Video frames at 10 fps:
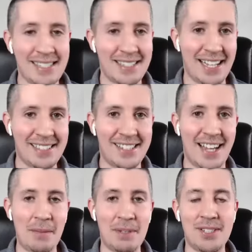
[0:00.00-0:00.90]
last
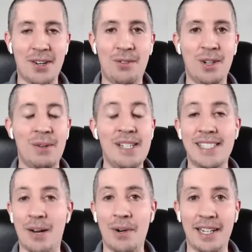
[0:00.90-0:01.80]
time, and so one of the
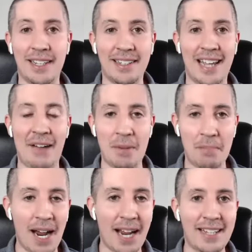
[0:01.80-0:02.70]
reasons I wanted to have you
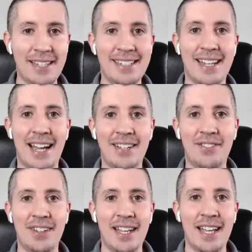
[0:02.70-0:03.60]
back is to kind of
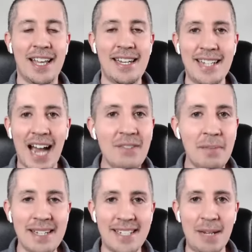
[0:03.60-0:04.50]
dive a
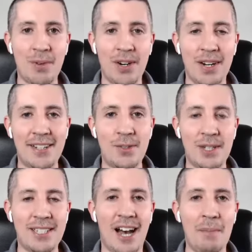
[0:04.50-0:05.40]
bit deeper into a
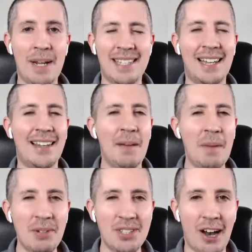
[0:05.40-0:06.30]
topic that a lot of
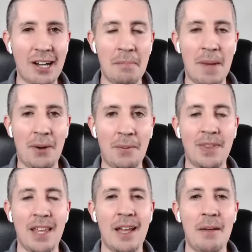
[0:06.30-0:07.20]
people talk about,
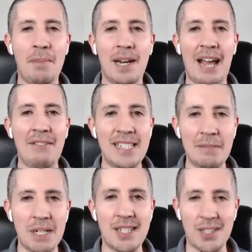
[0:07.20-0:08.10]
but I haven't seen
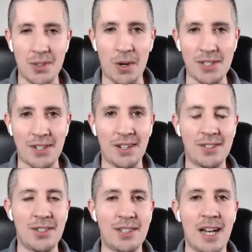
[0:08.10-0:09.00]
much discourse on.
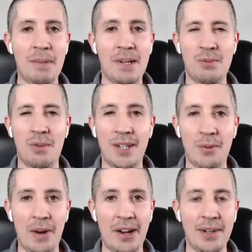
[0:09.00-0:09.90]
So the topic is really
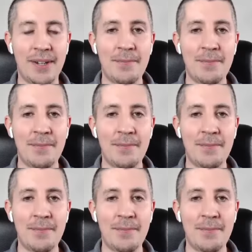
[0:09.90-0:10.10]
around,